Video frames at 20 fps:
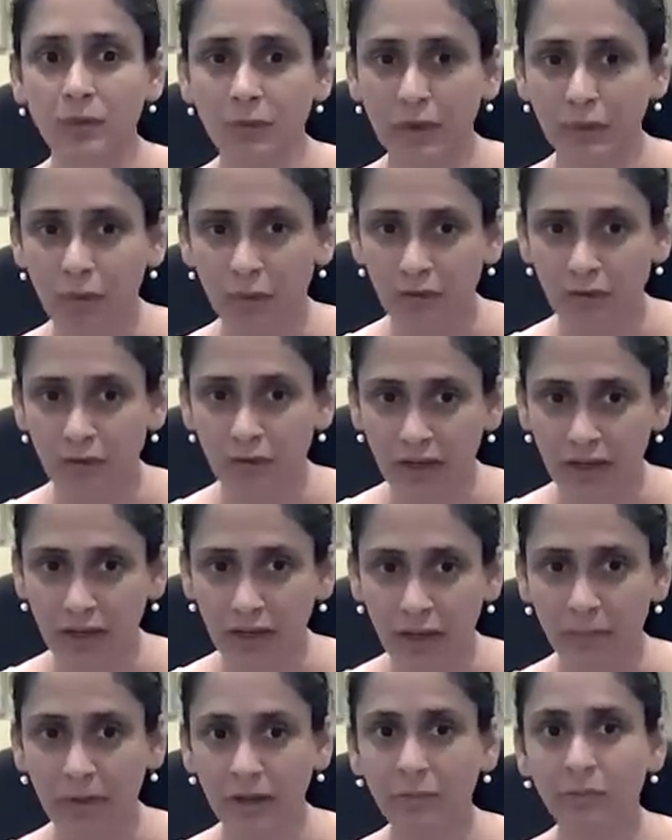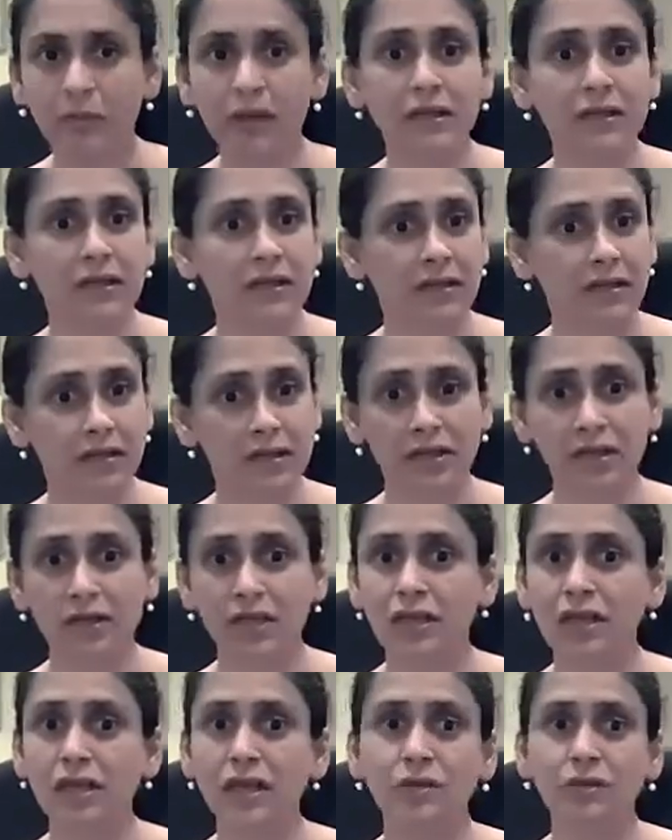people could come and meet and
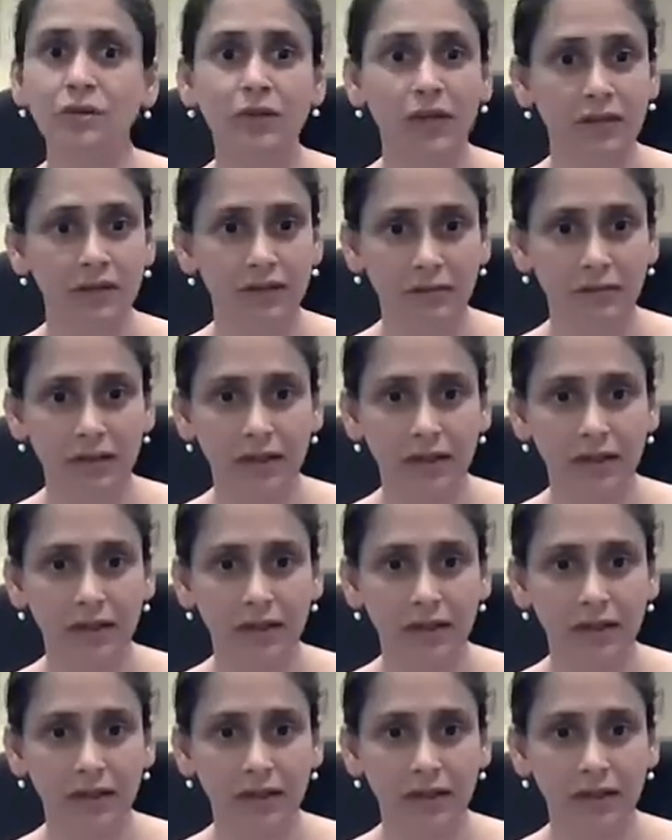continue that